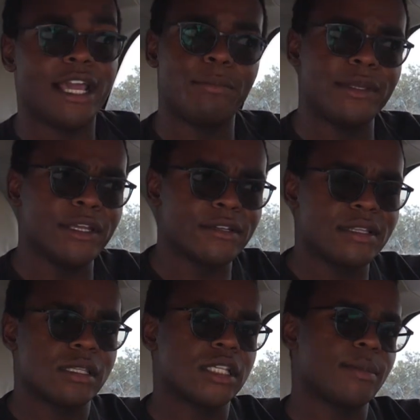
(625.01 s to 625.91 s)
and bigger
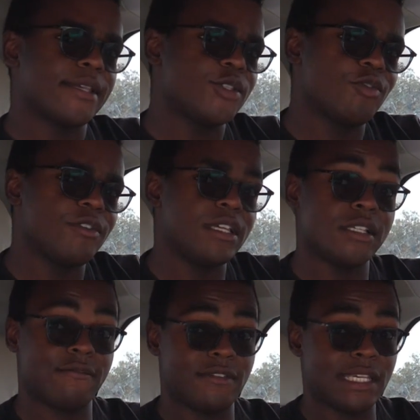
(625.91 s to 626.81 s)
than some
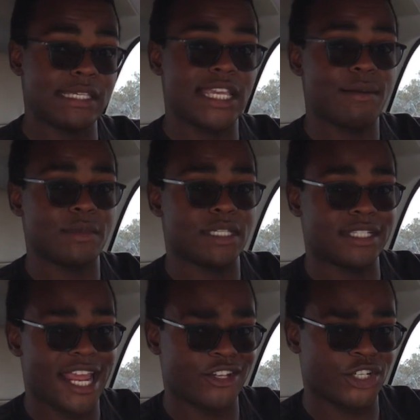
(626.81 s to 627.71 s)
SUVs of this same
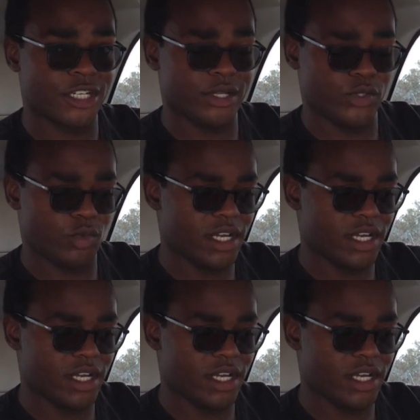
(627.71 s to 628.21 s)
stature as